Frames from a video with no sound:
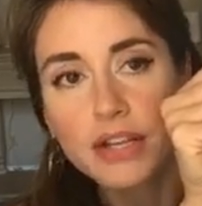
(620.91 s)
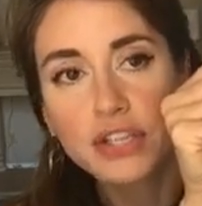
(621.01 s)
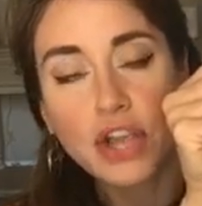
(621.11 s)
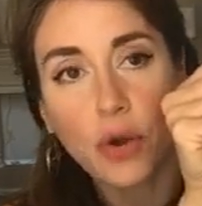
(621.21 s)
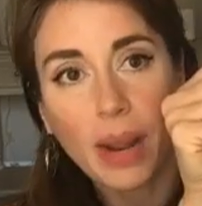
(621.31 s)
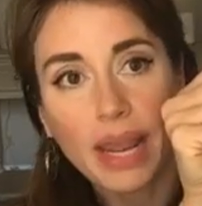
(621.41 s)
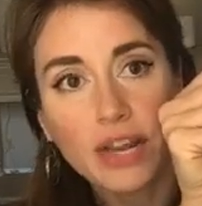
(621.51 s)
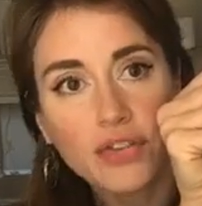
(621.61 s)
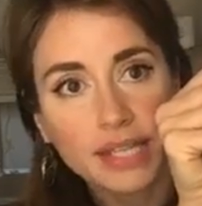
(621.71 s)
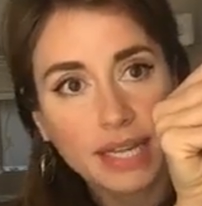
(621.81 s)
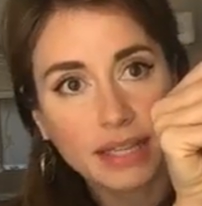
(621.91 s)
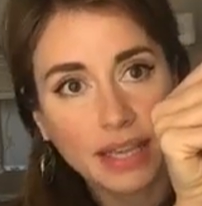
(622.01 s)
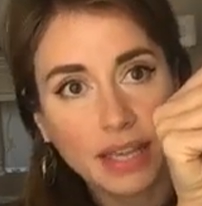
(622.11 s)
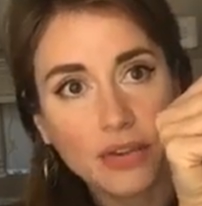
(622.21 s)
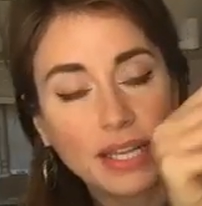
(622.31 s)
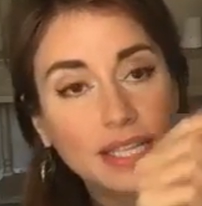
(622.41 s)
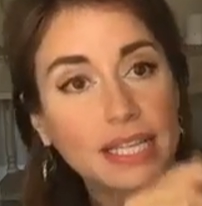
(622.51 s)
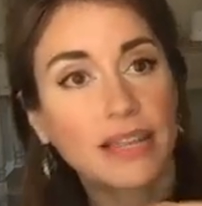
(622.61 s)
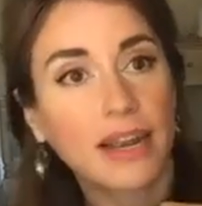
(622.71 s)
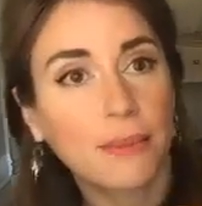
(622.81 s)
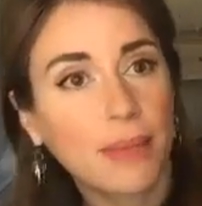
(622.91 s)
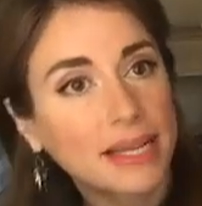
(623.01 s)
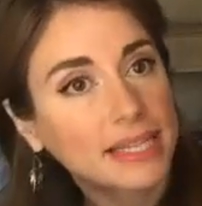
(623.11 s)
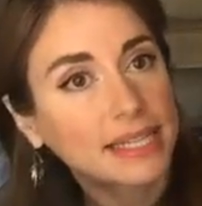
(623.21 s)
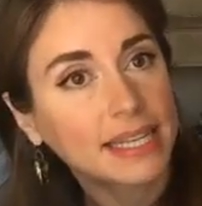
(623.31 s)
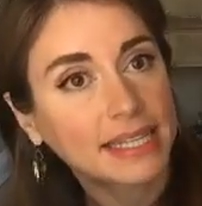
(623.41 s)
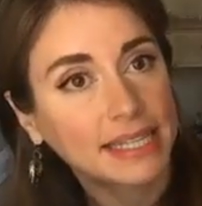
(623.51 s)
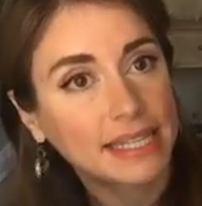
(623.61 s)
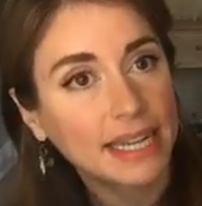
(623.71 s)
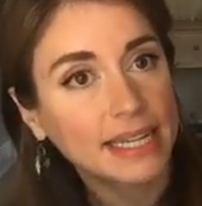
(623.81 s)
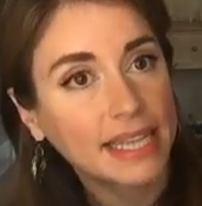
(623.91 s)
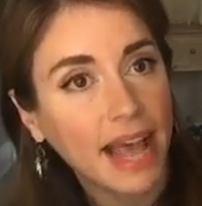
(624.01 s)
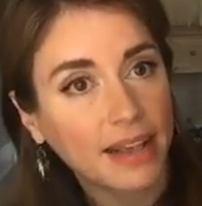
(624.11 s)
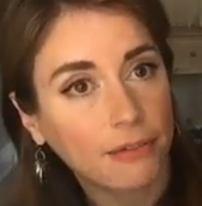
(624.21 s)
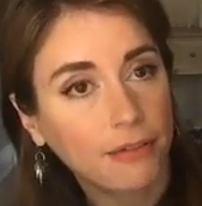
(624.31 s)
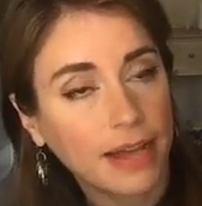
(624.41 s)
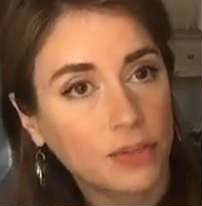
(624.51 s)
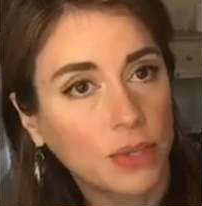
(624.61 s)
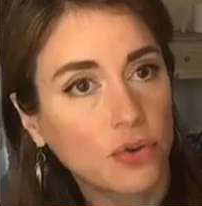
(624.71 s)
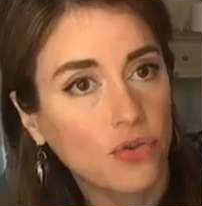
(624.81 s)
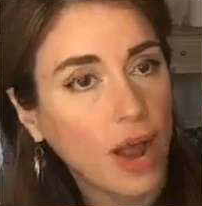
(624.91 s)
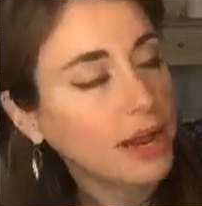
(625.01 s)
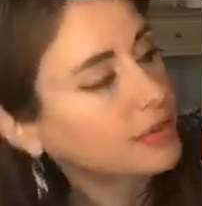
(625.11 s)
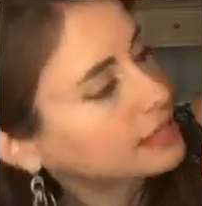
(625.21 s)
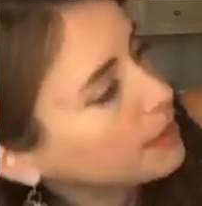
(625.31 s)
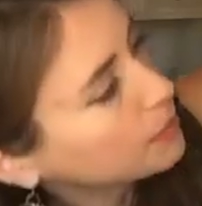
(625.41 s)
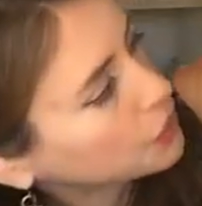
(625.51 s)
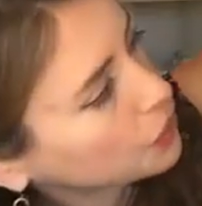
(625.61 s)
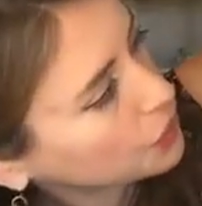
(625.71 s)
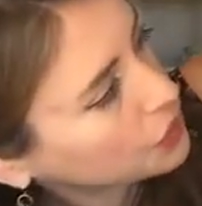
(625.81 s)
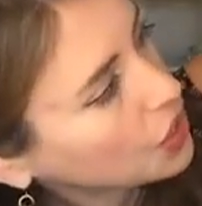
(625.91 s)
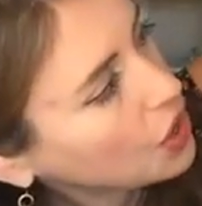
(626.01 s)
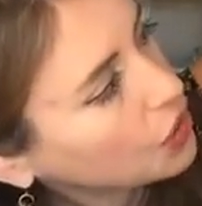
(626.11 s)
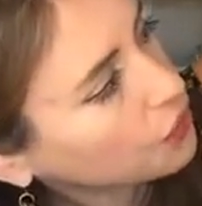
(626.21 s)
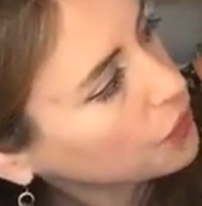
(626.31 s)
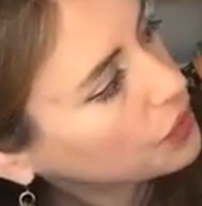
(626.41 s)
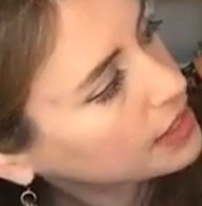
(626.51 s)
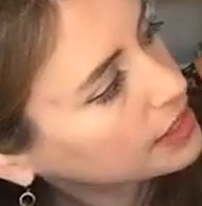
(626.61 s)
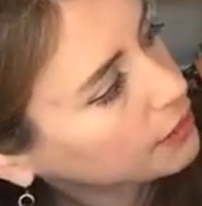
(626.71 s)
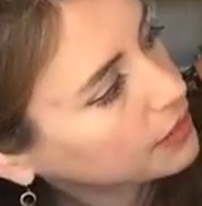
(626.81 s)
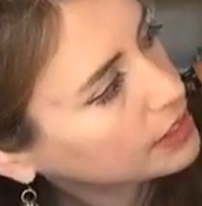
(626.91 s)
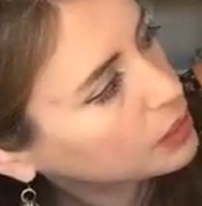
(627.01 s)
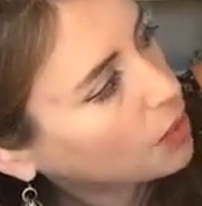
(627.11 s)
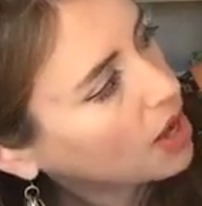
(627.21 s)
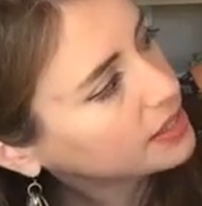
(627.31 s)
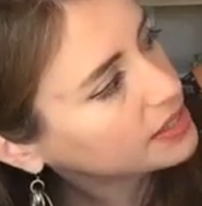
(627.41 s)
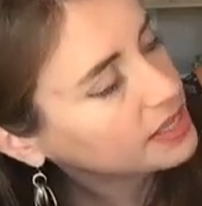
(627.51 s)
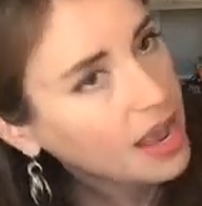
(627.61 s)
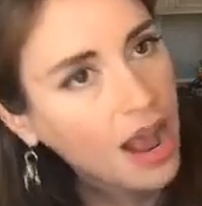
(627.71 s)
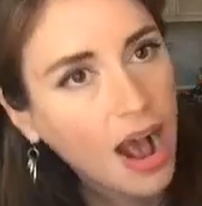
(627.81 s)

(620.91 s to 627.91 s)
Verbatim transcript: So interestingly, you can see that it makes this zigzag effect when you track the temperatures through these different spots.